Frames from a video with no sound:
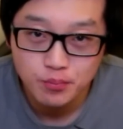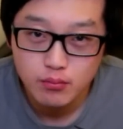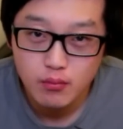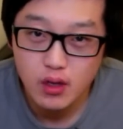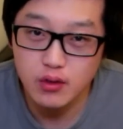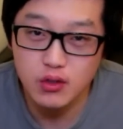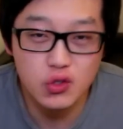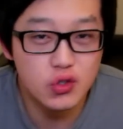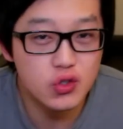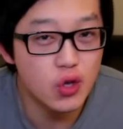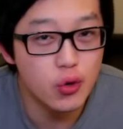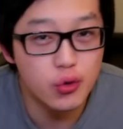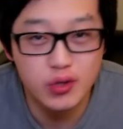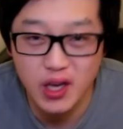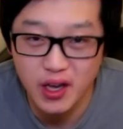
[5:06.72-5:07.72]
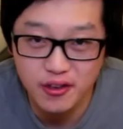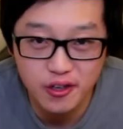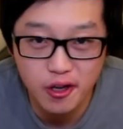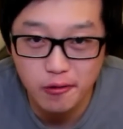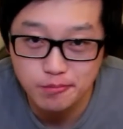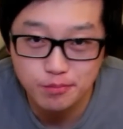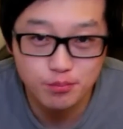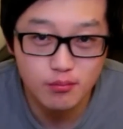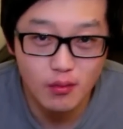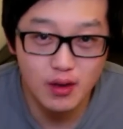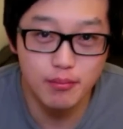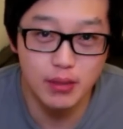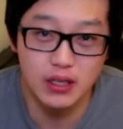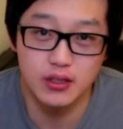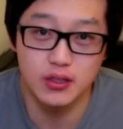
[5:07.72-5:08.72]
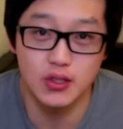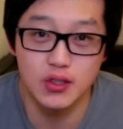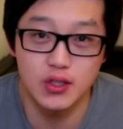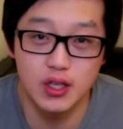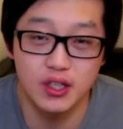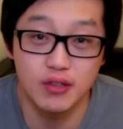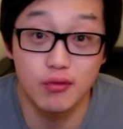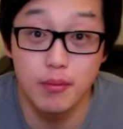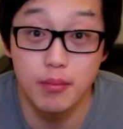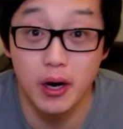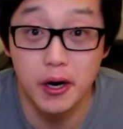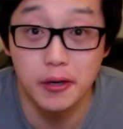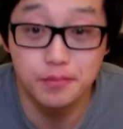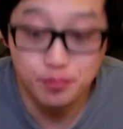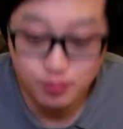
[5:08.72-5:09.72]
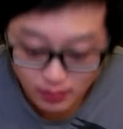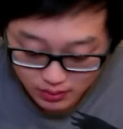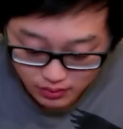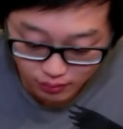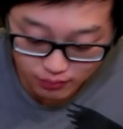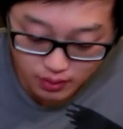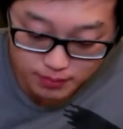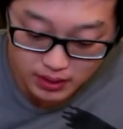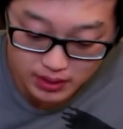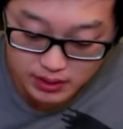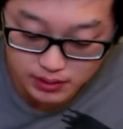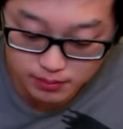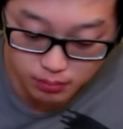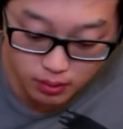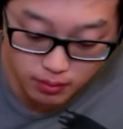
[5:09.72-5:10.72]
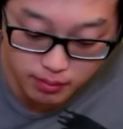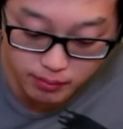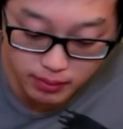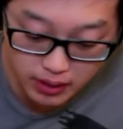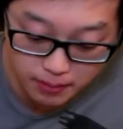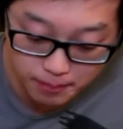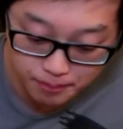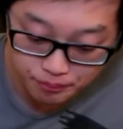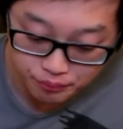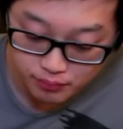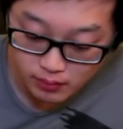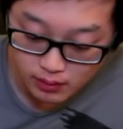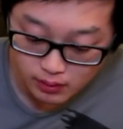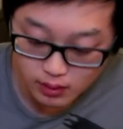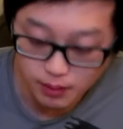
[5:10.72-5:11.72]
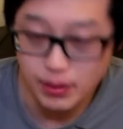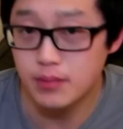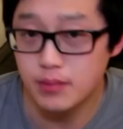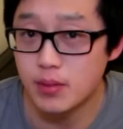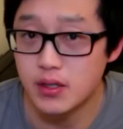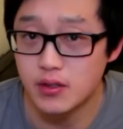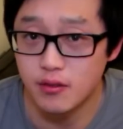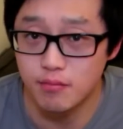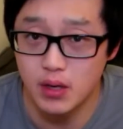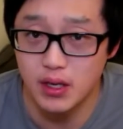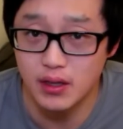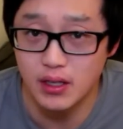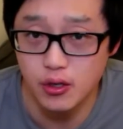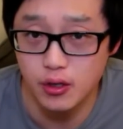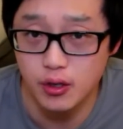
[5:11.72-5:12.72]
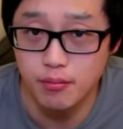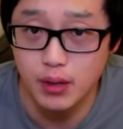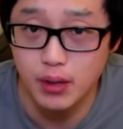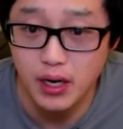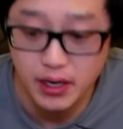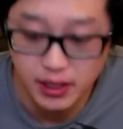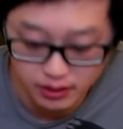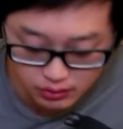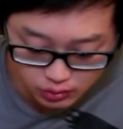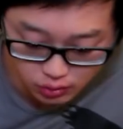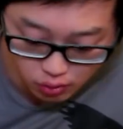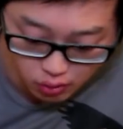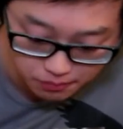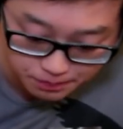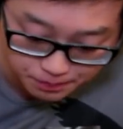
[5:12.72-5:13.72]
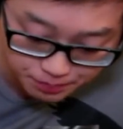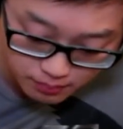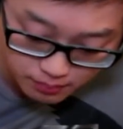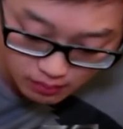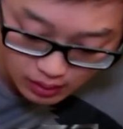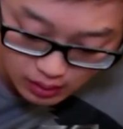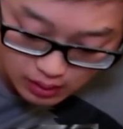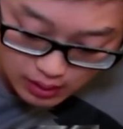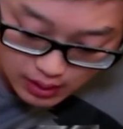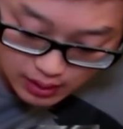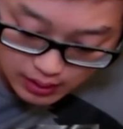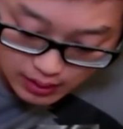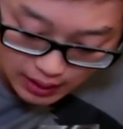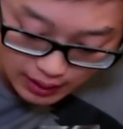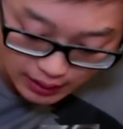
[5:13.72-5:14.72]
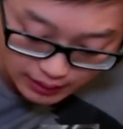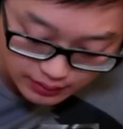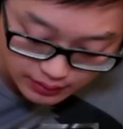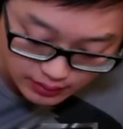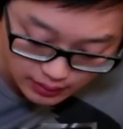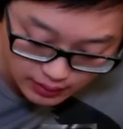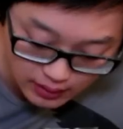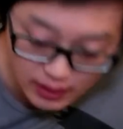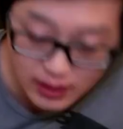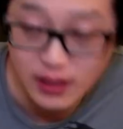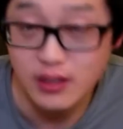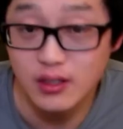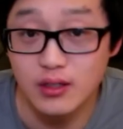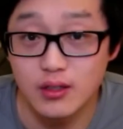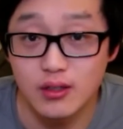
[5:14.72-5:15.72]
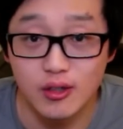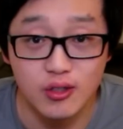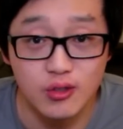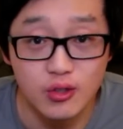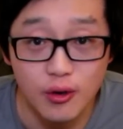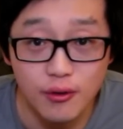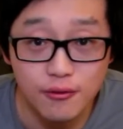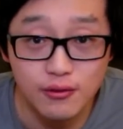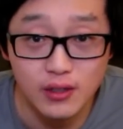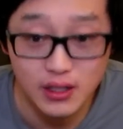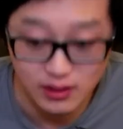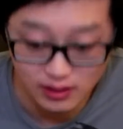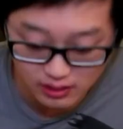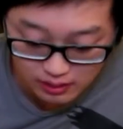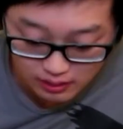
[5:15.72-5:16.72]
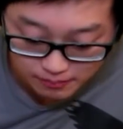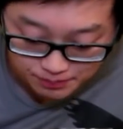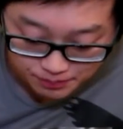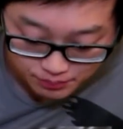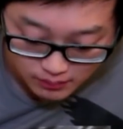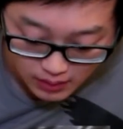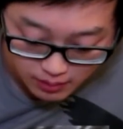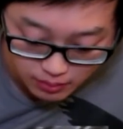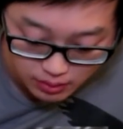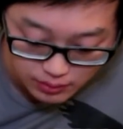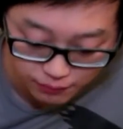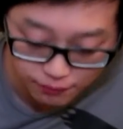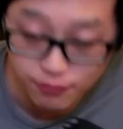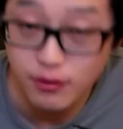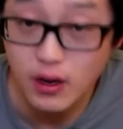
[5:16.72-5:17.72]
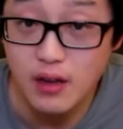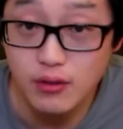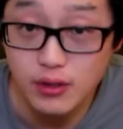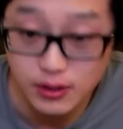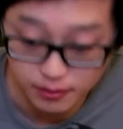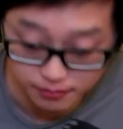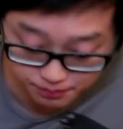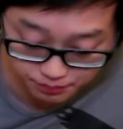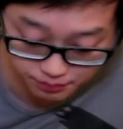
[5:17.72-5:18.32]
is so tender because it's the ribeye. So ribeye is probably the best piece of meat that you can buy in a store, and it is the softest, most flavoursome